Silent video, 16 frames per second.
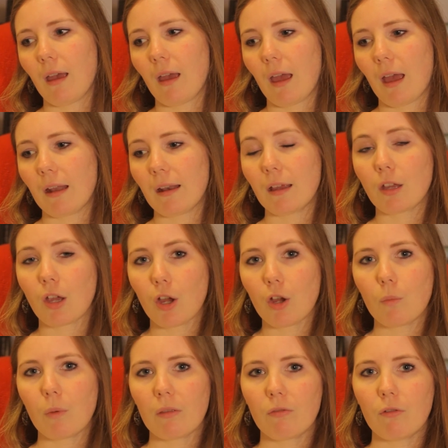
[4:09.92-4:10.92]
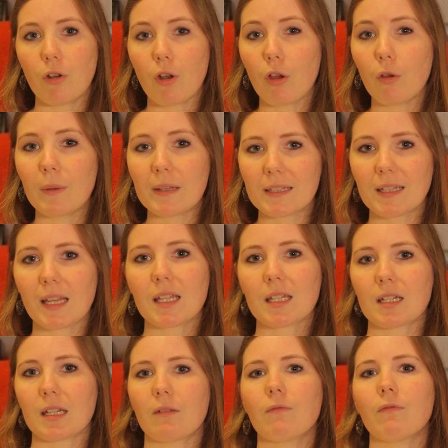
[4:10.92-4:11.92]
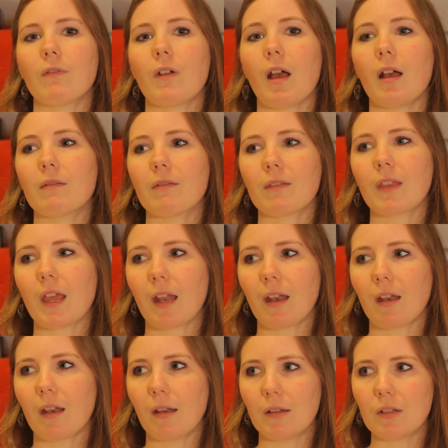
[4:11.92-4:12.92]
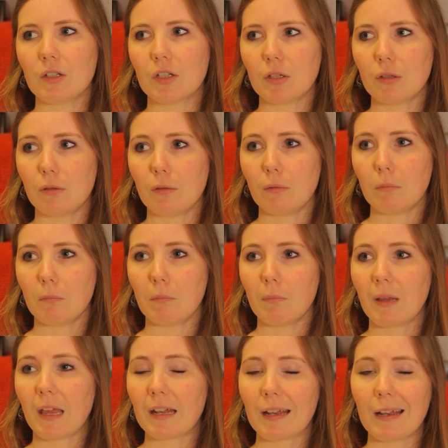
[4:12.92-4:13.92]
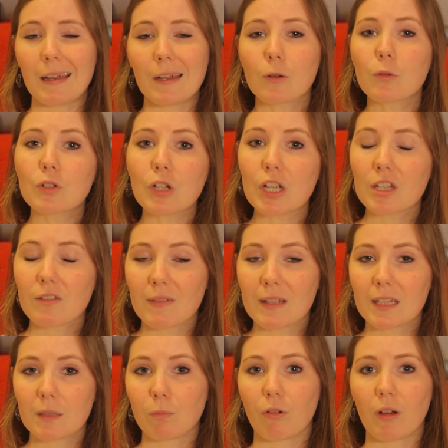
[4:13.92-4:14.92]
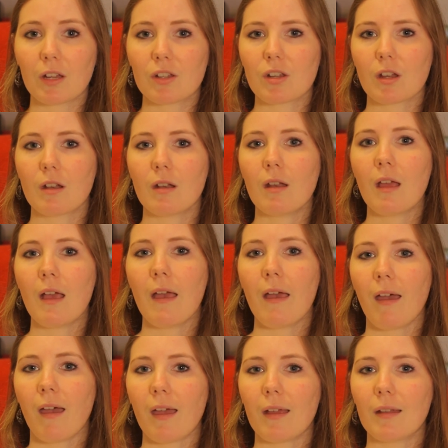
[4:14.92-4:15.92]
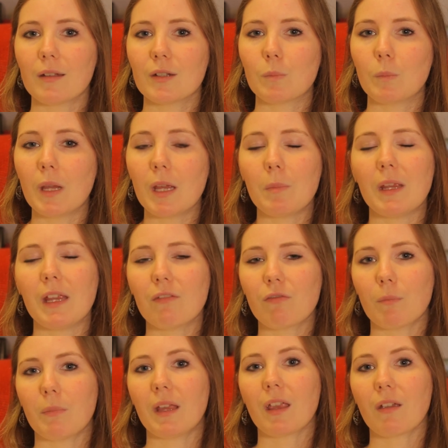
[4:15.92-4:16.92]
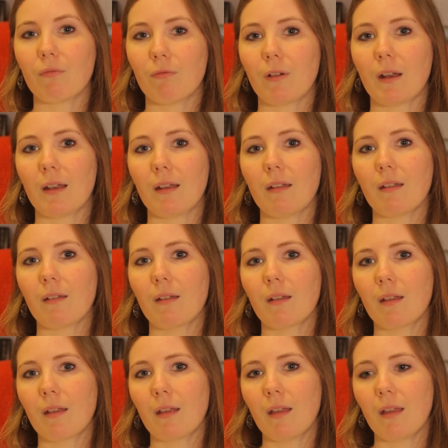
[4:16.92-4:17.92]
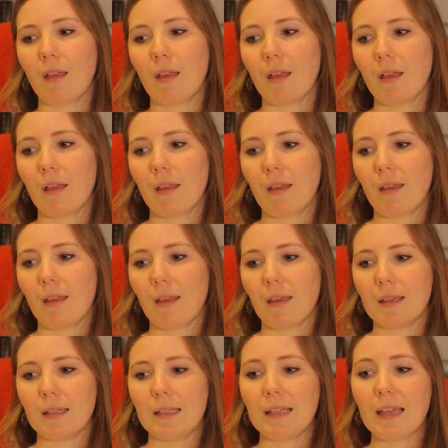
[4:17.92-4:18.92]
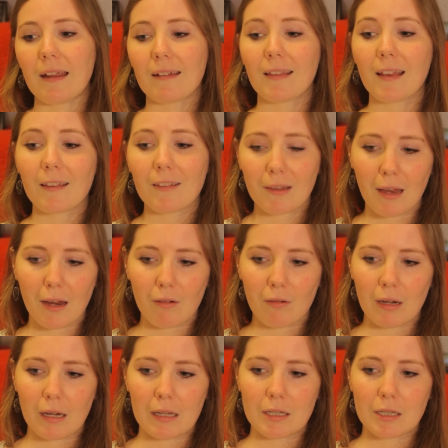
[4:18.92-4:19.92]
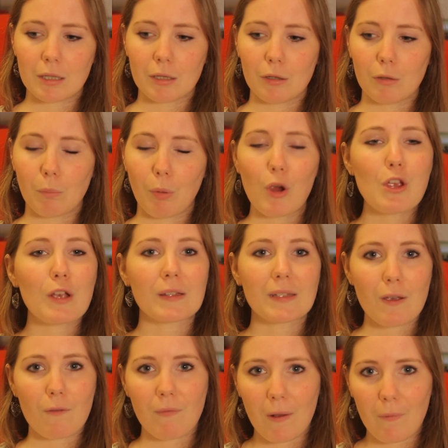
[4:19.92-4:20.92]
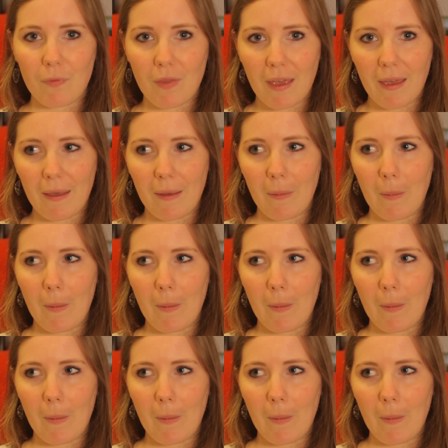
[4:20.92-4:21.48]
And I go with no incentive other than to get a little dose of inspiration and maybe even make a friend. Yes, it's scary to put yourself out there,